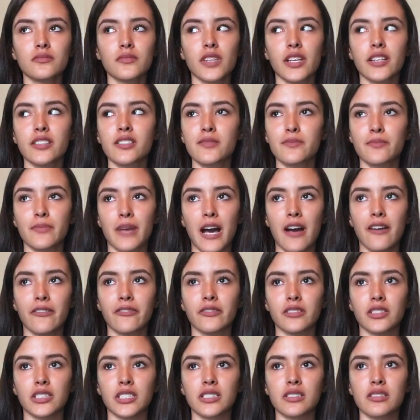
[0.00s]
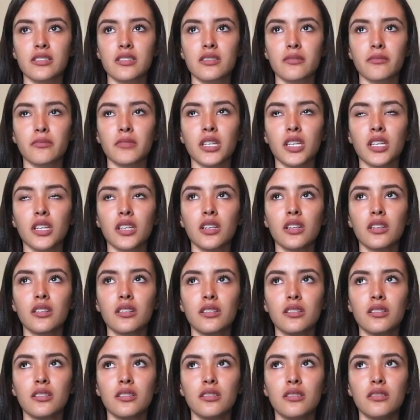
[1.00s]
It's baffling to me
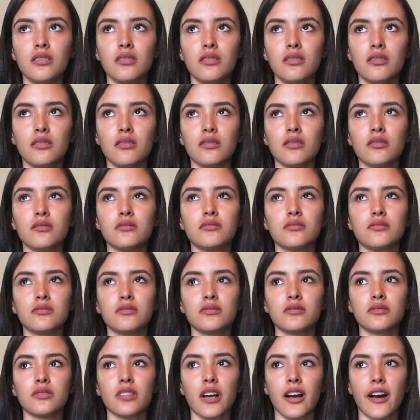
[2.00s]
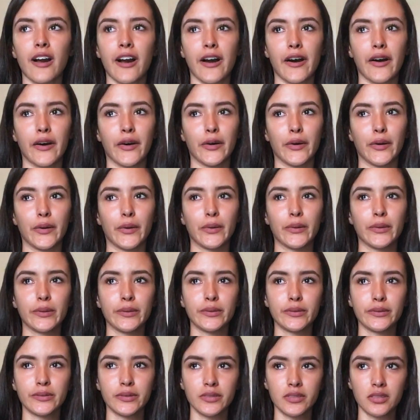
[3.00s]
how
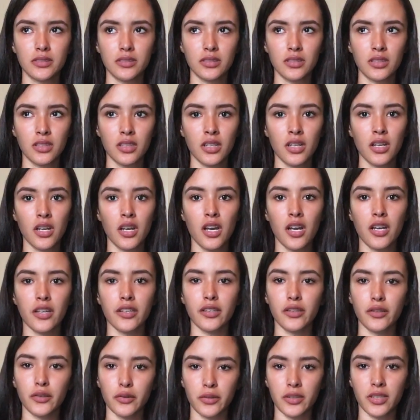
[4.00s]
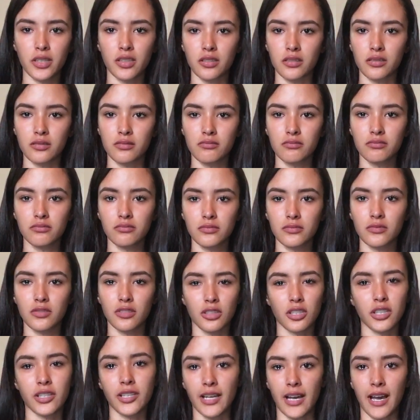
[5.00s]
you can
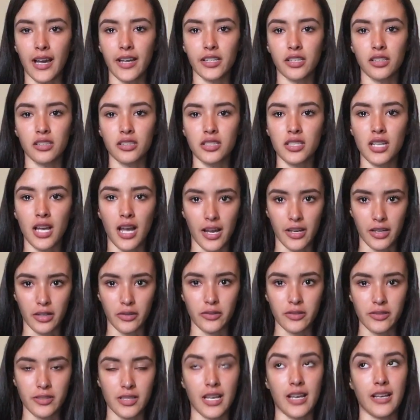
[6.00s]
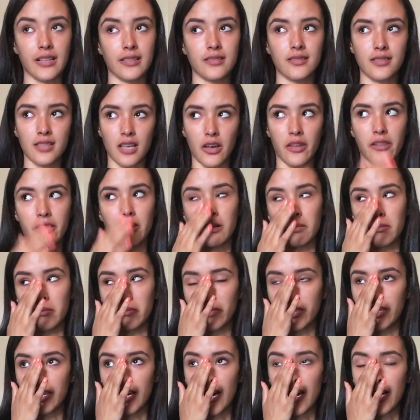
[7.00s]
look at your child and tell
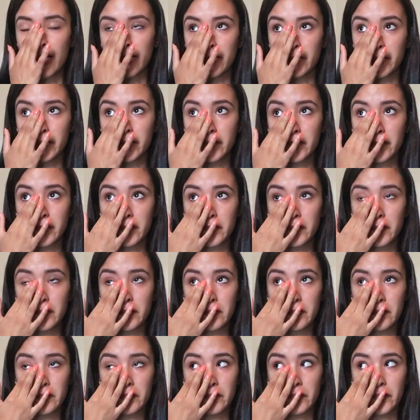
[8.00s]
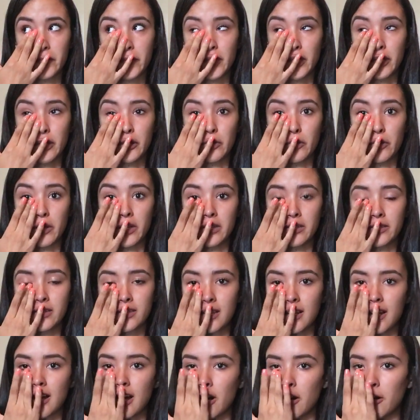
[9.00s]
them that they're going
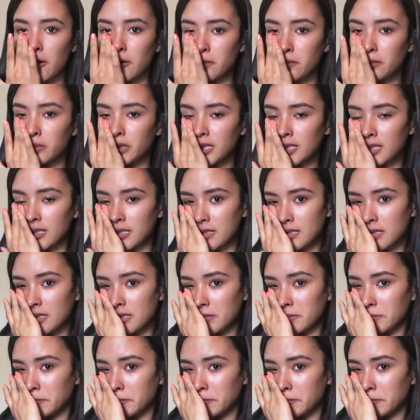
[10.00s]
to hell because